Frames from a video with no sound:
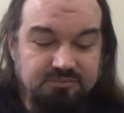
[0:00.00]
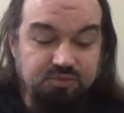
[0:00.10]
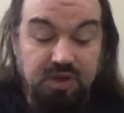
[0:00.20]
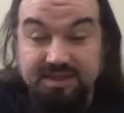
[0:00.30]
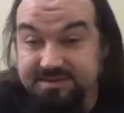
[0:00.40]

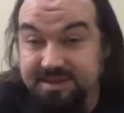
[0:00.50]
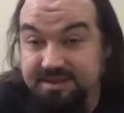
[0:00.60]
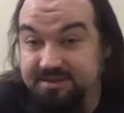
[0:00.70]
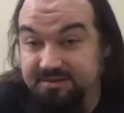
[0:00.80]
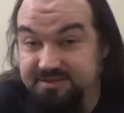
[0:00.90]

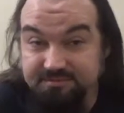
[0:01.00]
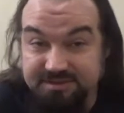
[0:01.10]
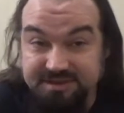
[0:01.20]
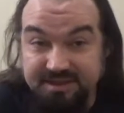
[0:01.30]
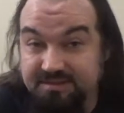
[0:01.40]
Wildside could have simply
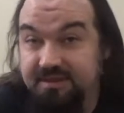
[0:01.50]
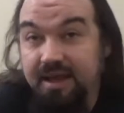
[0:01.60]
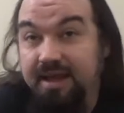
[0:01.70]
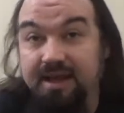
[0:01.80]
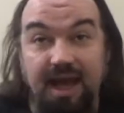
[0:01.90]
said,
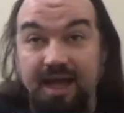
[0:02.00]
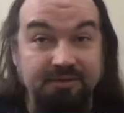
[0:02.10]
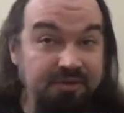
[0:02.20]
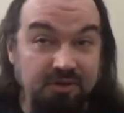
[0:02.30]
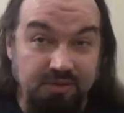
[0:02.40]
"Hey, I
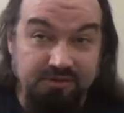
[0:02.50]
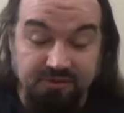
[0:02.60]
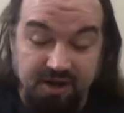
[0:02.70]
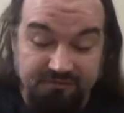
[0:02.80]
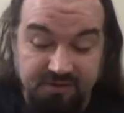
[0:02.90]
don't know where
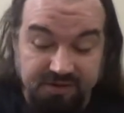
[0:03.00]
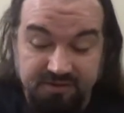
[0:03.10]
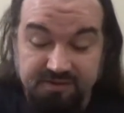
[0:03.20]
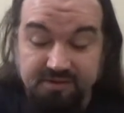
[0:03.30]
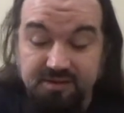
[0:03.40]
Strife
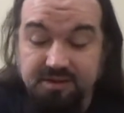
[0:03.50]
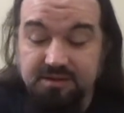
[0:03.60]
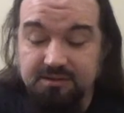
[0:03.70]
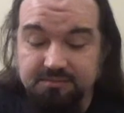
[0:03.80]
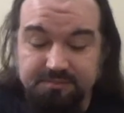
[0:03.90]
is,"
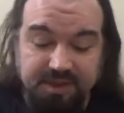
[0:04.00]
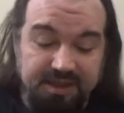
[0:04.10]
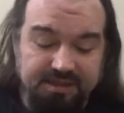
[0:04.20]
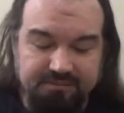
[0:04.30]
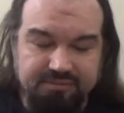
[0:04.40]

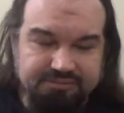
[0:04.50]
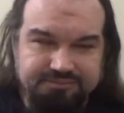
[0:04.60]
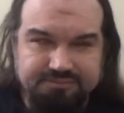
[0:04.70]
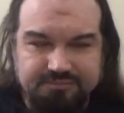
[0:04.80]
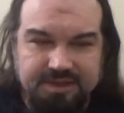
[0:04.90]
but,
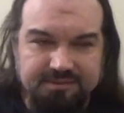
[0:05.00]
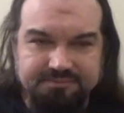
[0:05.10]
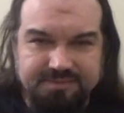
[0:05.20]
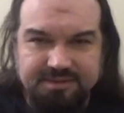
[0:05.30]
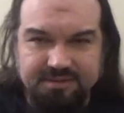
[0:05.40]
well,
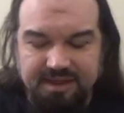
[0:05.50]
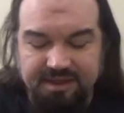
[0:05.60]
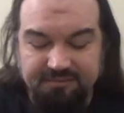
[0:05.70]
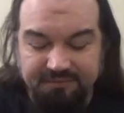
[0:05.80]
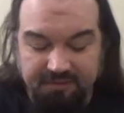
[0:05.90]
getting
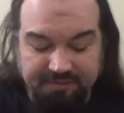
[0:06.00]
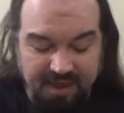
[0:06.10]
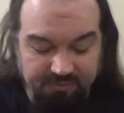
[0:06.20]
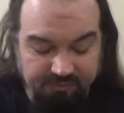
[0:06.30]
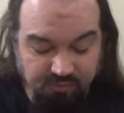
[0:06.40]
into a fight with
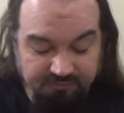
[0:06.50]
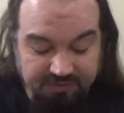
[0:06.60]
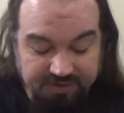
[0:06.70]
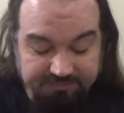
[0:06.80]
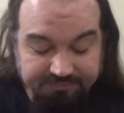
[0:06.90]
Cable was more fun.